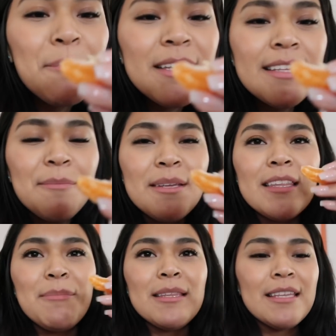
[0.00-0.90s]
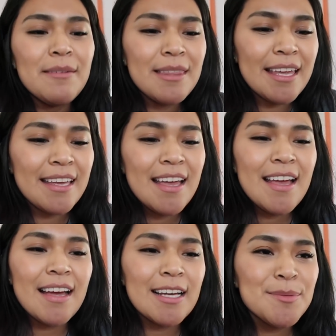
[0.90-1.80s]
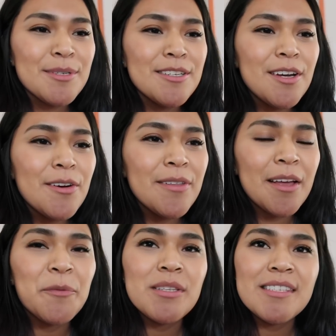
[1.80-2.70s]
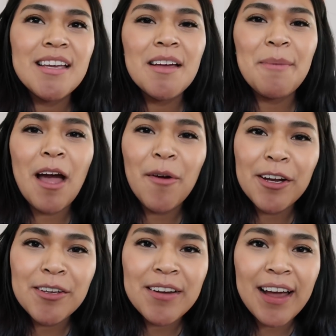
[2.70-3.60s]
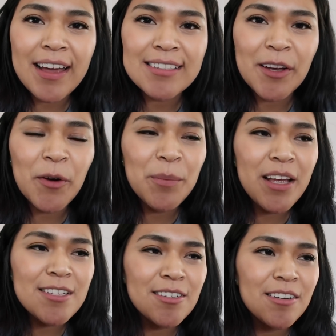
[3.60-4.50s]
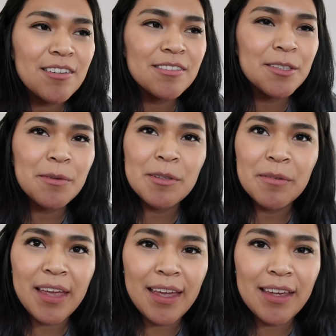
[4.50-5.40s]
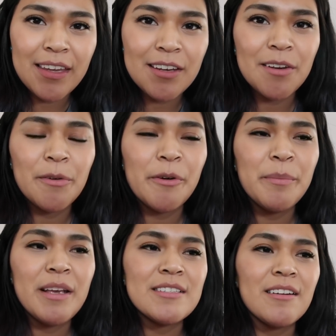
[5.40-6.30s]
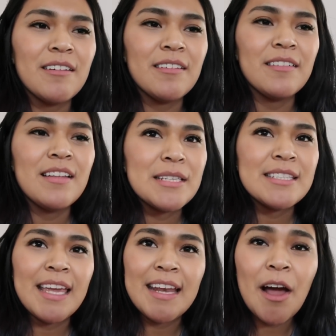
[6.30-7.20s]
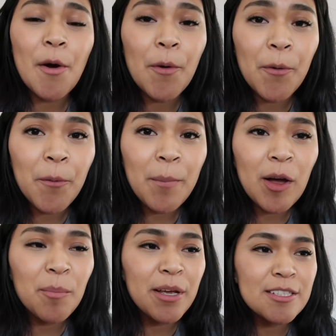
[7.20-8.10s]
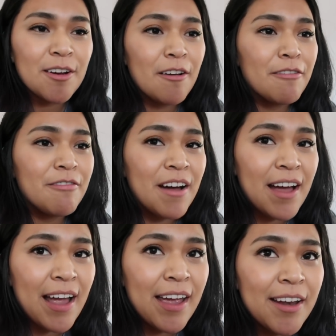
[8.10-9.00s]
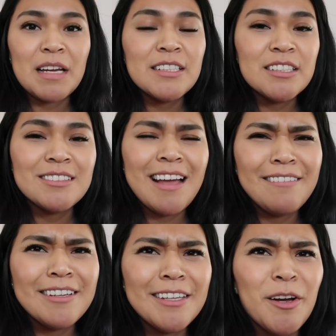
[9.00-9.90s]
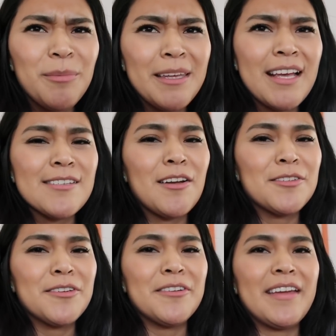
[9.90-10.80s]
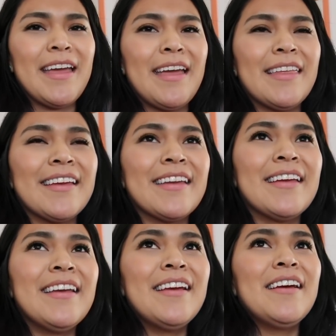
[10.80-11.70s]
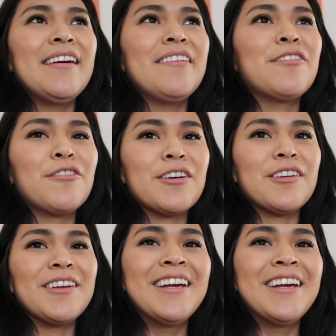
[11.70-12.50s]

let me, let me, let me know, like, I just wanna know, like, what's up? How are you guys? I hope you guys are all doing okay, you know? Hope you guys are all staying at home. I hope you guys are all fine. I just, I really hope that you guys are all doing okay, like, for real.